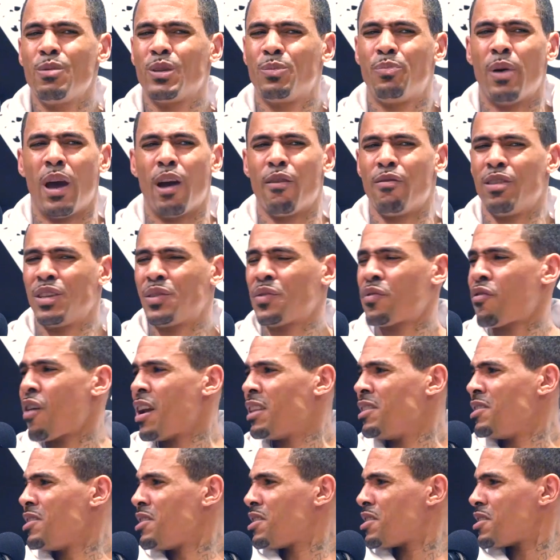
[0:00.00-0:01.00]
better as
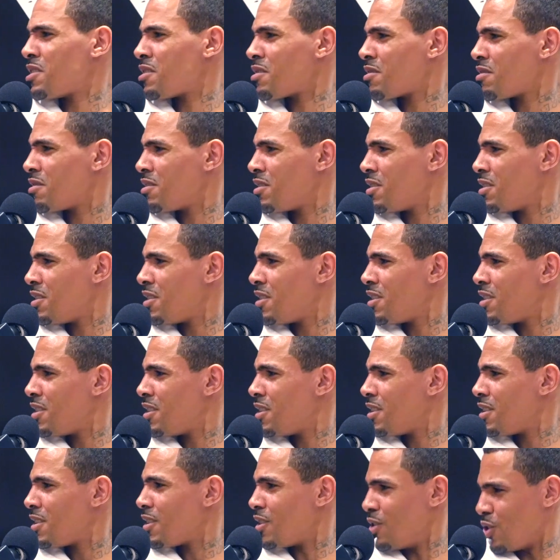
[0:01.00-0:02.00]
friends.
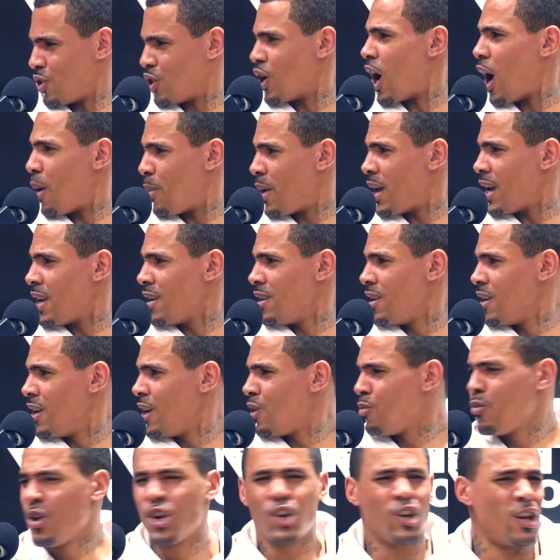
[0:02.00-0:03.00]
Do you know what I mean?
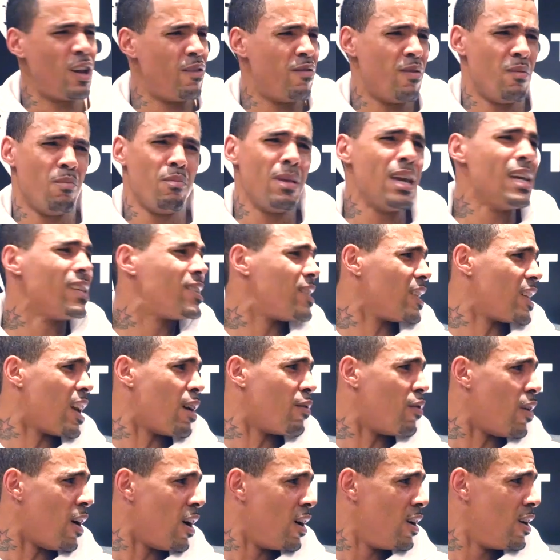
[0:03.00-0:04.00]
We shouldn't even be
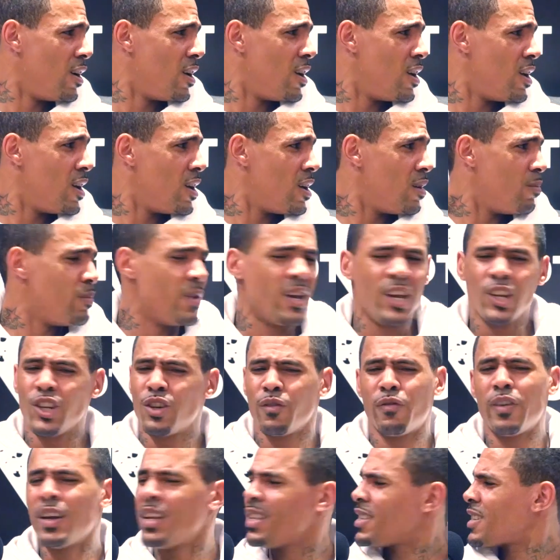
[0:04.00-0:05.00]
together. Me and
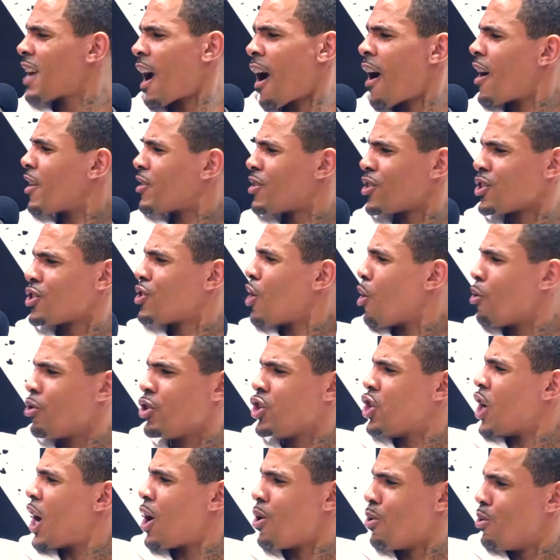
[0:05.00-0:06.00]
Javine's characters don't
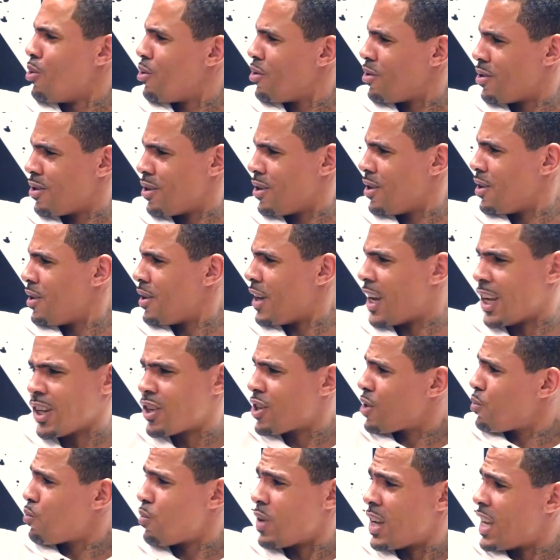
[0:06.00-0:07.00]
gel.
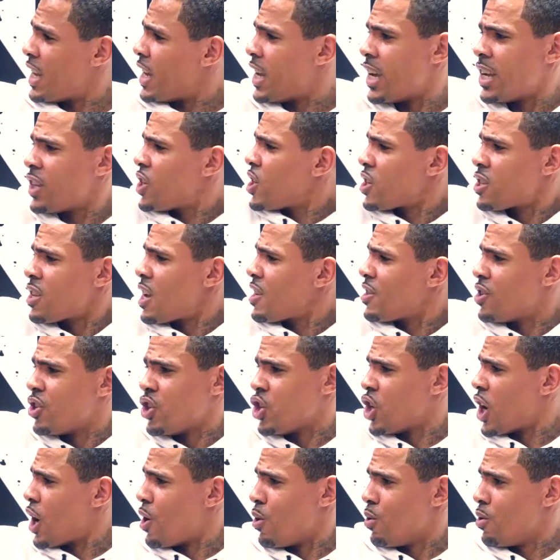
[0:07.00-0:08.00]
It just doesn't
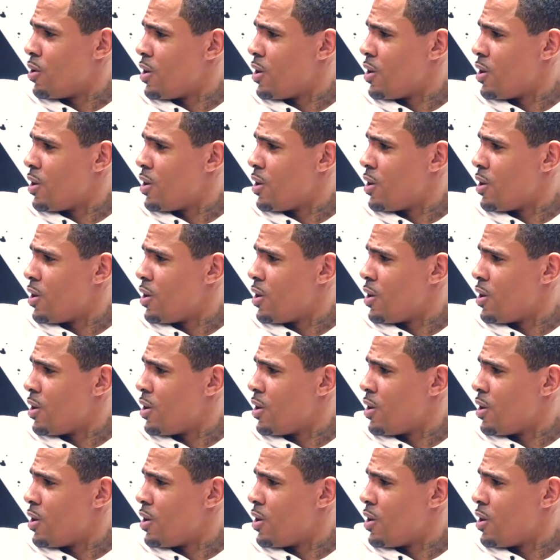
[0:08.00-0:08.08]
gel.